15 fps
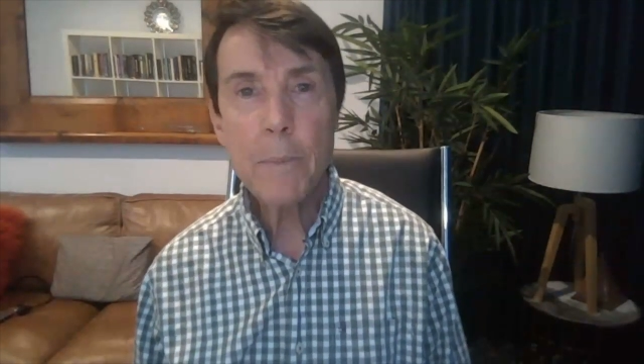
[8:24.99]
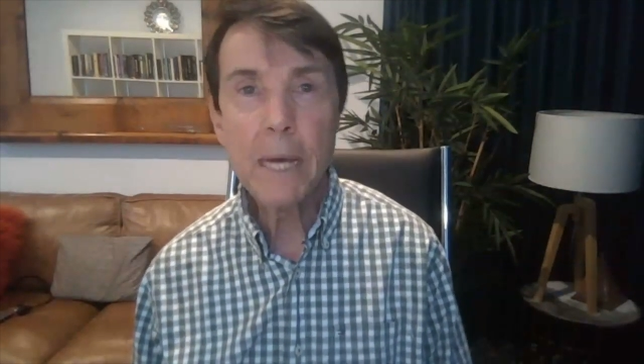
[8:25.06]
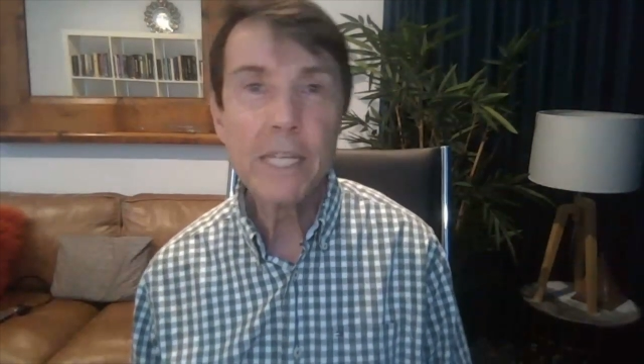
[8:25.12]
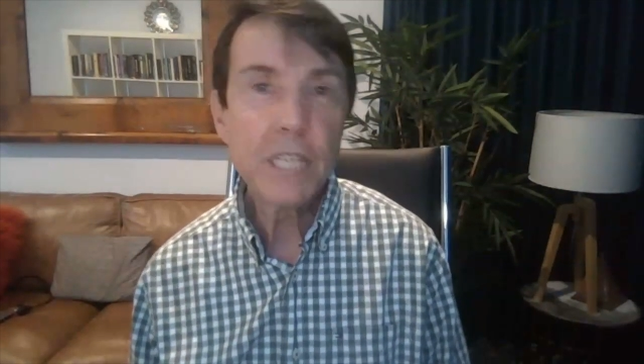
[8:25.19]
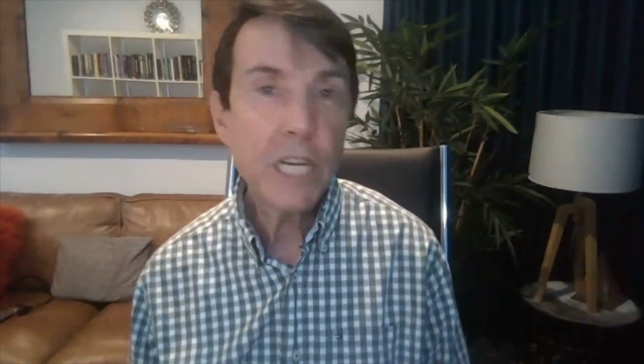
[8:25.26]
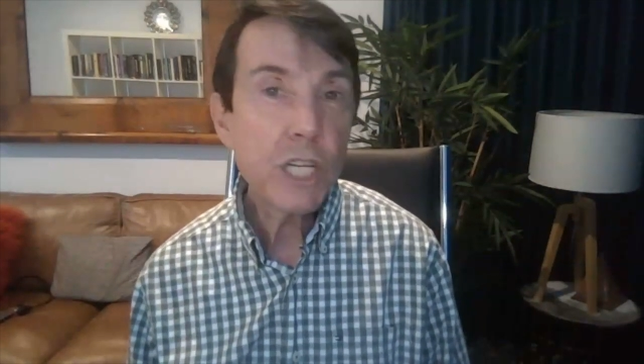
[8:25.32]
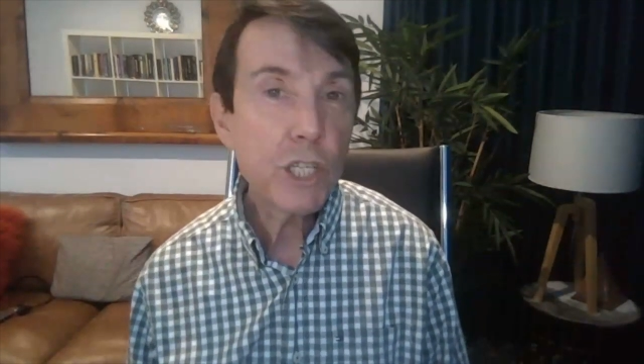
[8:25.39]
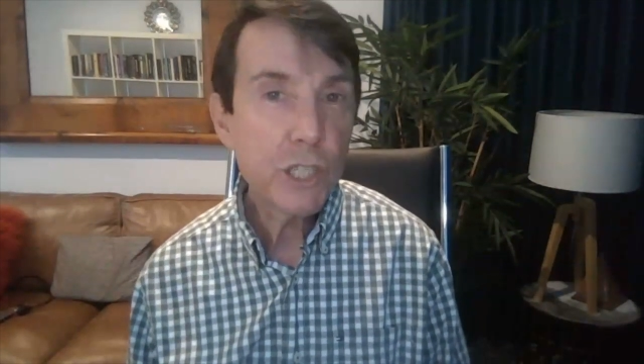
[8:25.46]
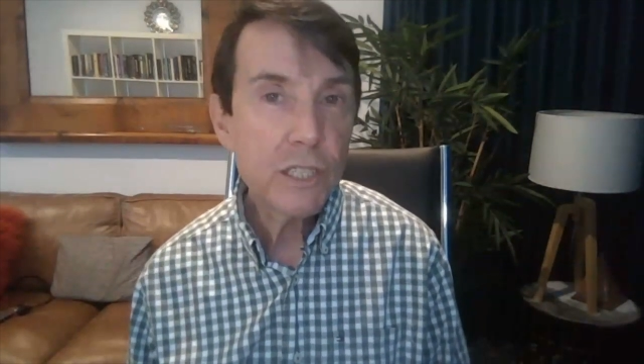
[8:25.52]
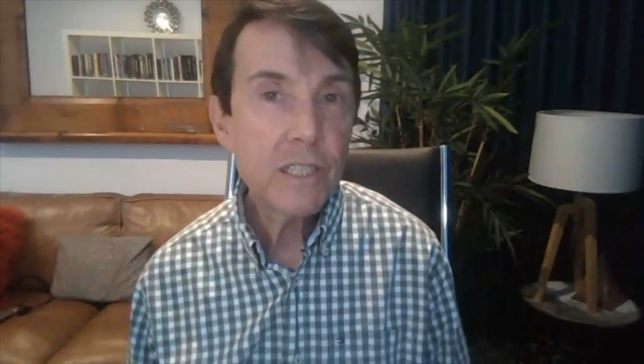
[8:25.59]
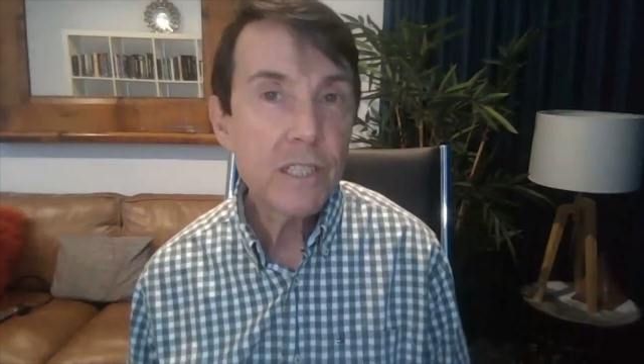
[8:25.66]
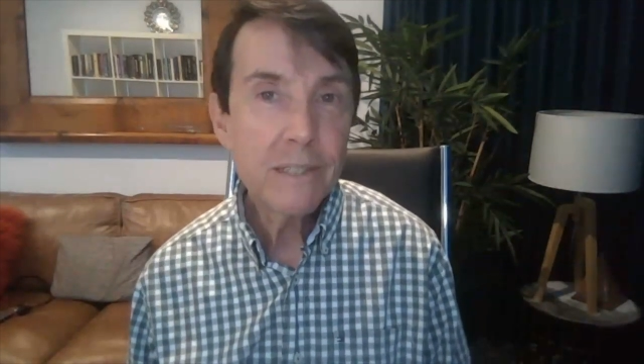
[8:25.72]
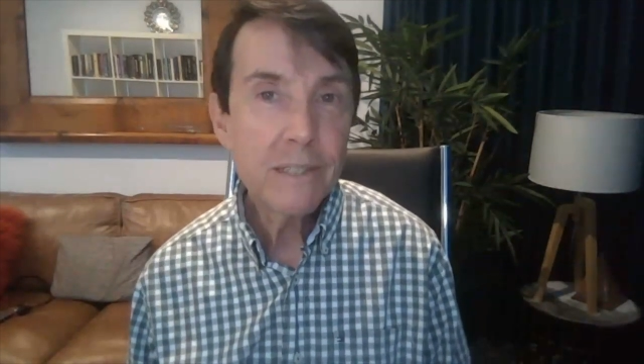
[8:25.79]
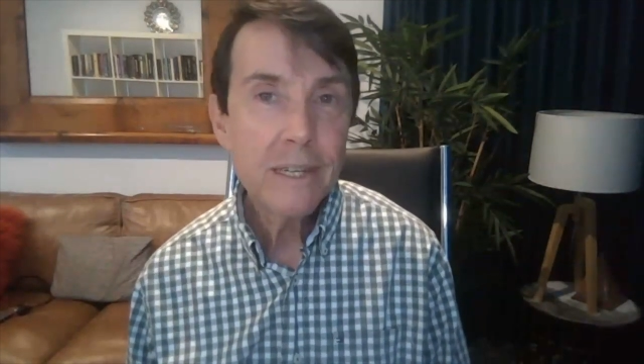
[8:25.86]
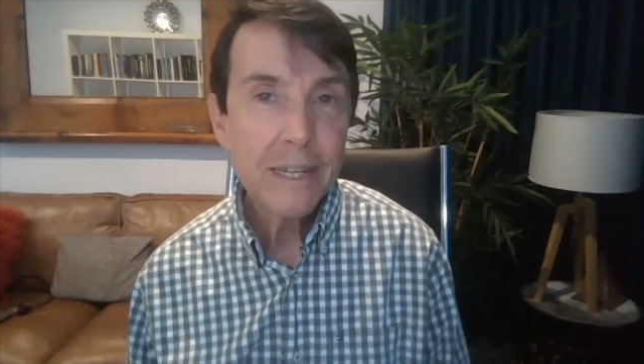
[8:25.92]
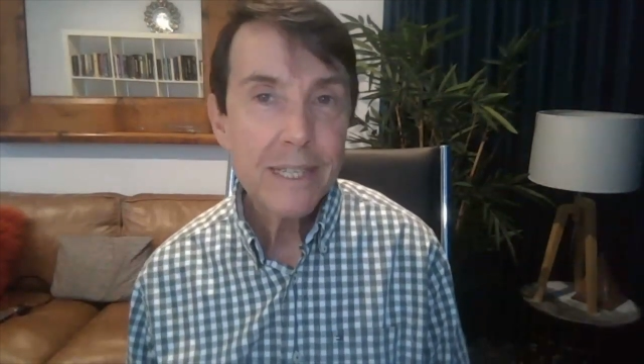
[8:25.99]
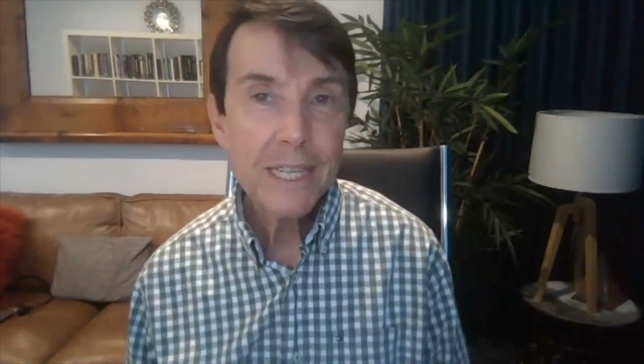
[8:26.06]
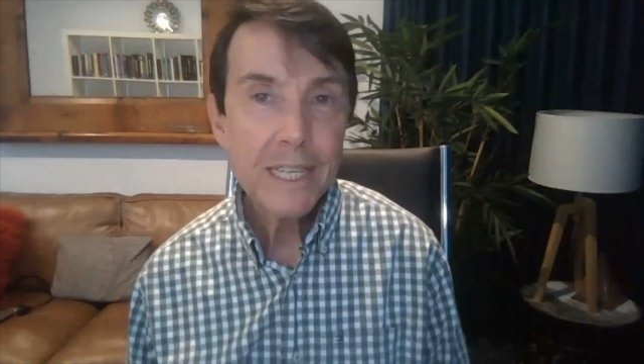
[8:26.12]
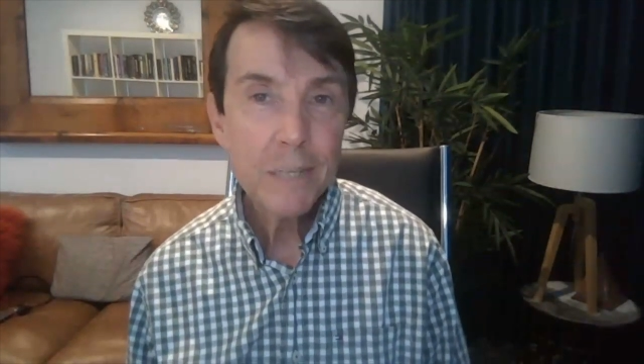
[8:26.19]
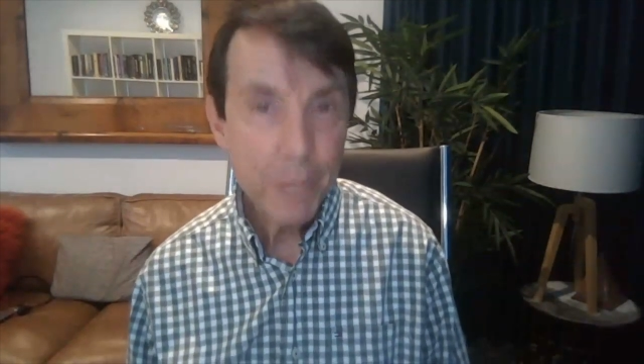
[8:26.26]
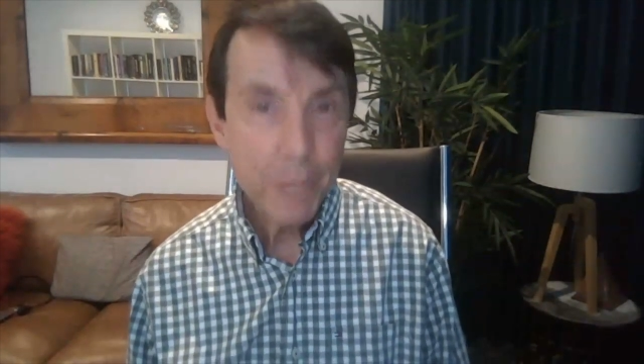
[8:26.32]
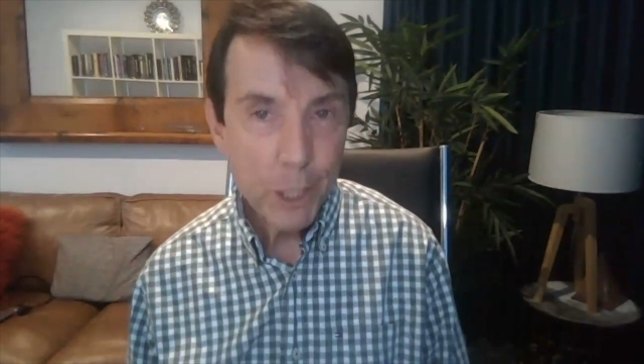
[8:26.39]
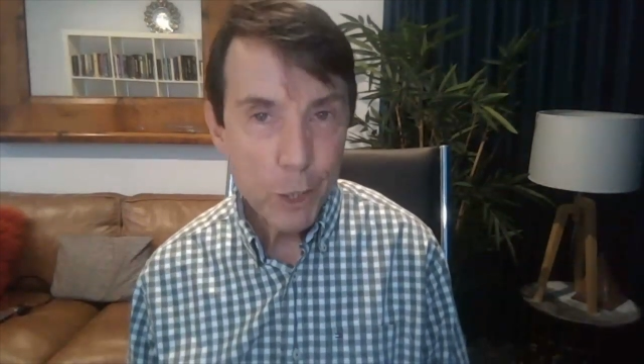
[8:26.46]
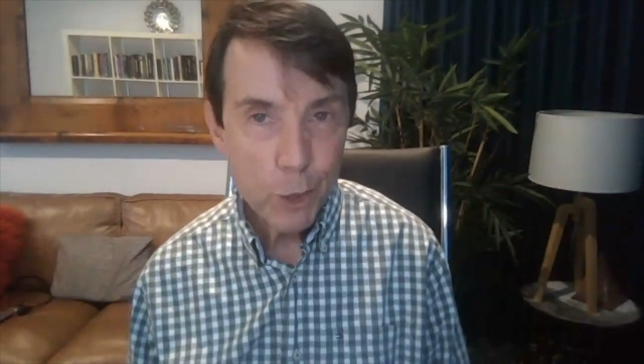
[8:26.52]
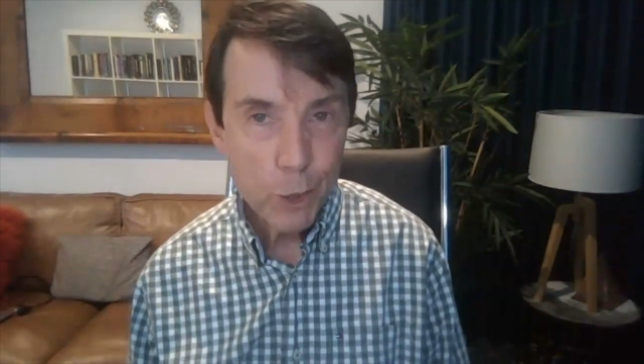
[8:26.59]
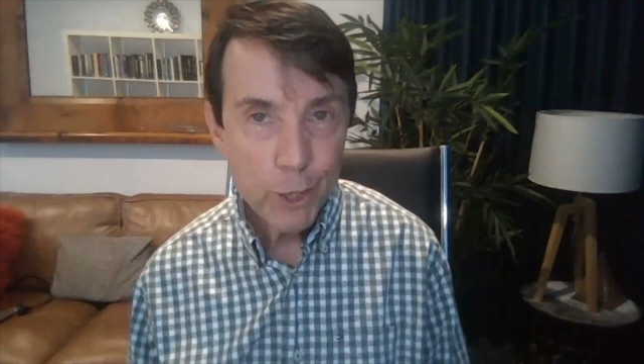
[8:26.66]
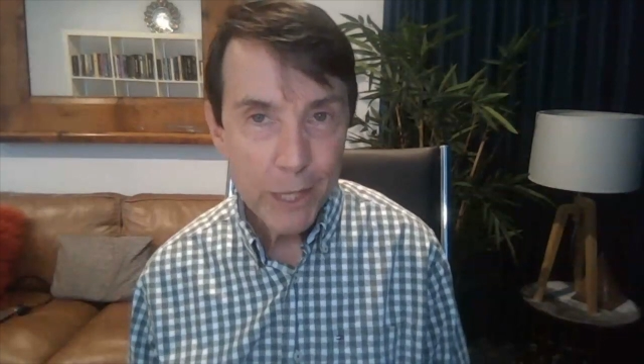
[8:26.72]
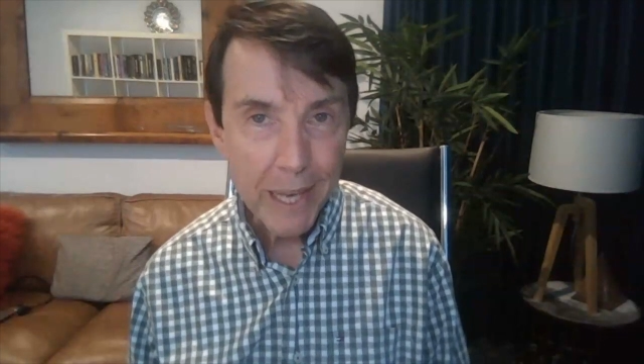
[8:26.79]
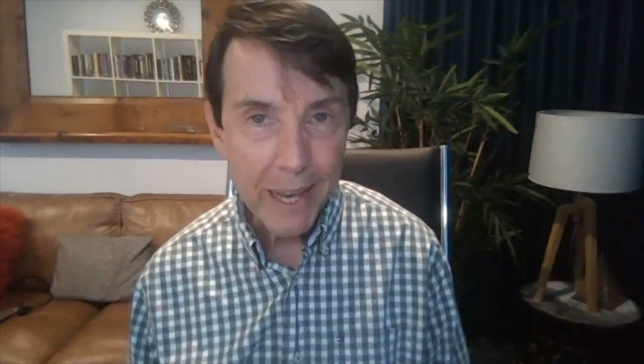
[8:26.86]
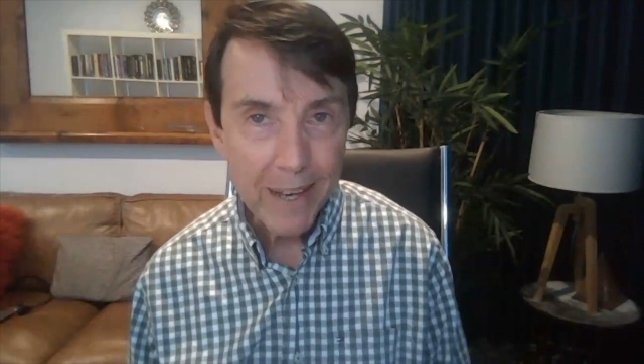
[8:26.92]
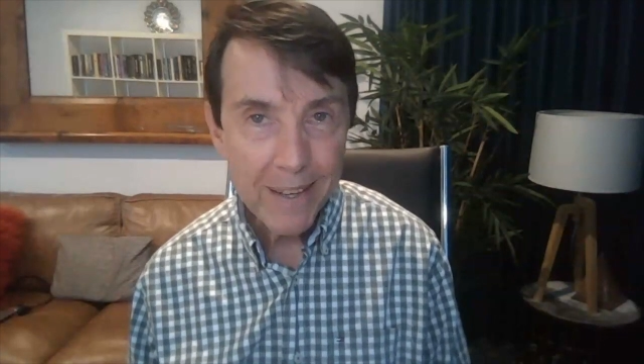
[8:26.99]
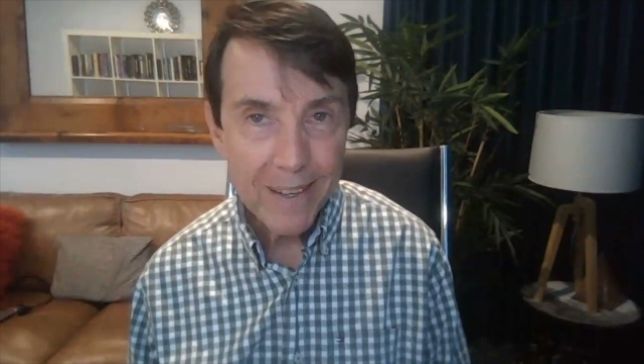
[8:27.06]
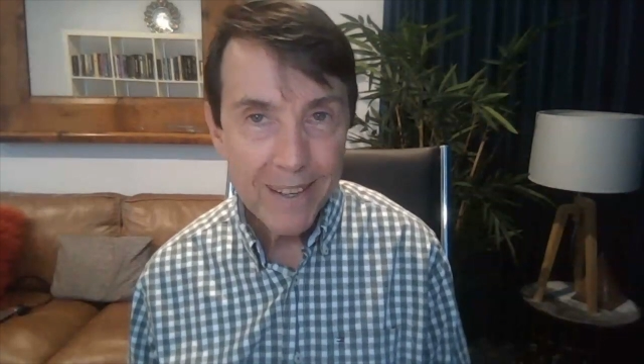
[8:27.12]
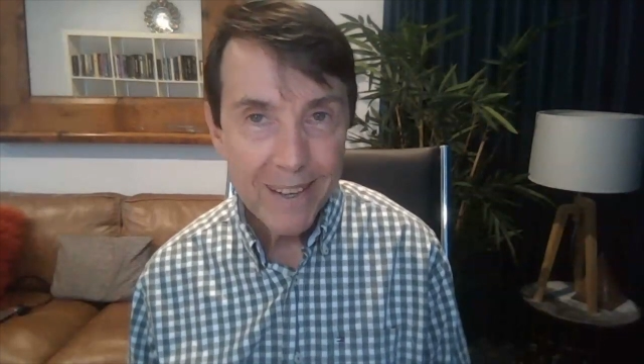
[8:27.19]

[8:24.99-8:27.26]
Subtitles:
addiction can be a good thing,